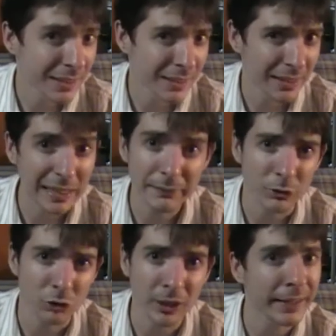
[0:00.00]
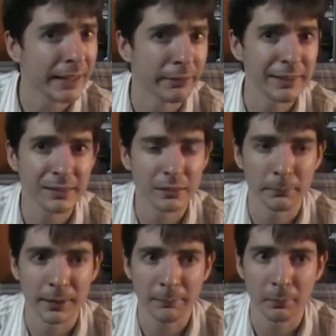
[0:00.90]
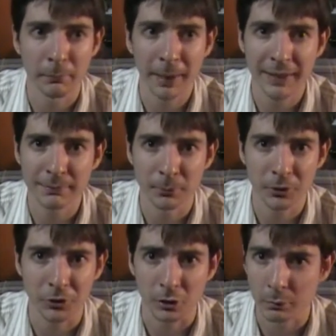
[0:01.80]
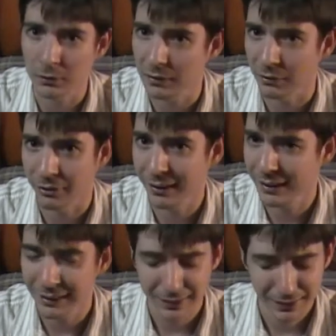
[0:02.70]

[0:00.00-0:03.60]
Kind of a shaky reason to become a mass murderer, wouldn't you think?